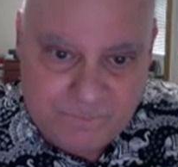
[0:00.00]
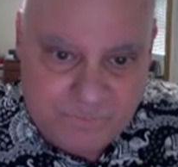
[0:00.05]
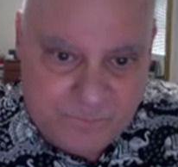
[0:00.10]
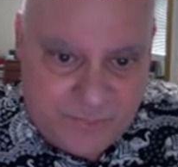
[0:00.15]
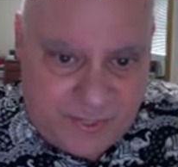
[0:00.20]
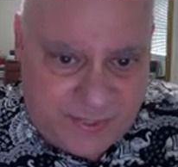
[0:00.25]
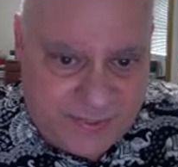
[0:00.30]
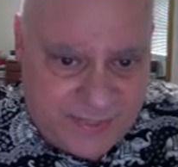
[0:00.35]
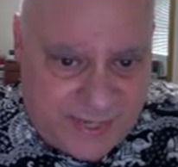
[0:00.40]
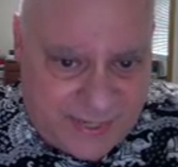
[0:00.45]

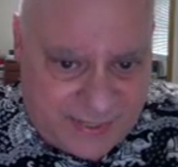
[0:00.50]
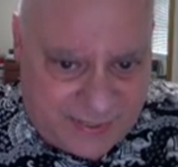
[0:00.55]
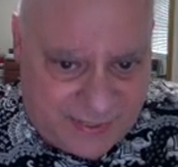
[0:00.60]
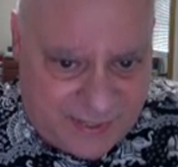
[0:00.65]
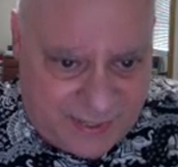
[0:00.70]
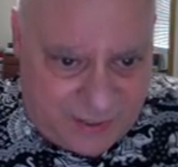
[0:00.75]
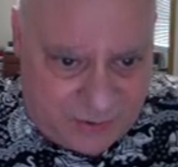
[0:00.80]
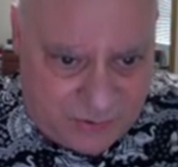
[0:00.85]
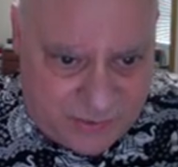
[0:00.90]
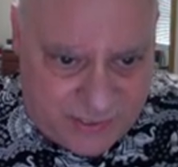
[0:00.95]
And that
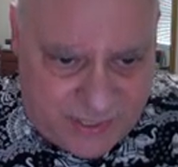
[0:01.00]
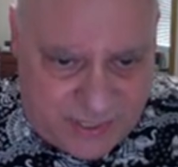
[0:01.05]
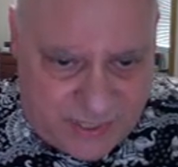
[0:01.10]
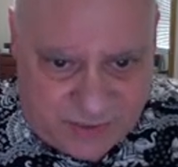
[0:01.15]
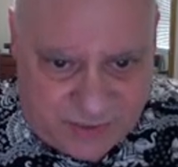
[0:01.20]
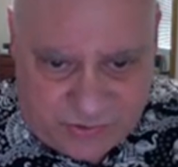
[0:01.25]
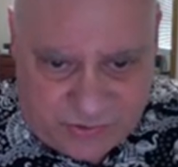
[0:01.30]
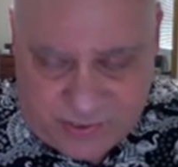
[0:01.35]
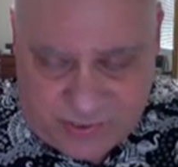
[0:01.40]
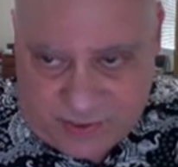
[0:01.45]
allows
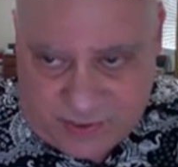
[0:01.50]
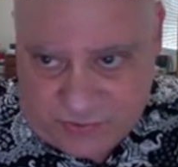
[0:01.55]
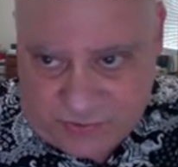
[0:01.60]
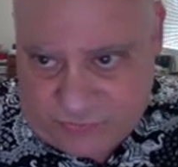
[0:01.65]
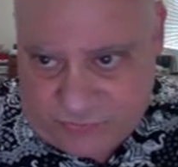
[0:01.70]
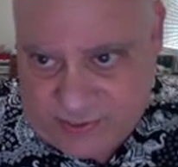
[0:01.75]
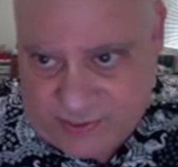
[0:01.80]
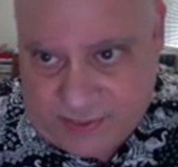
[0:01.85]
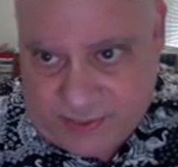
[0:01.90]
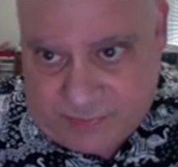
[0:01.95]
cancer cells, for
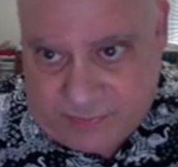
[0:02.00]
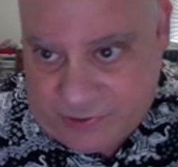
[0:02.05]
example,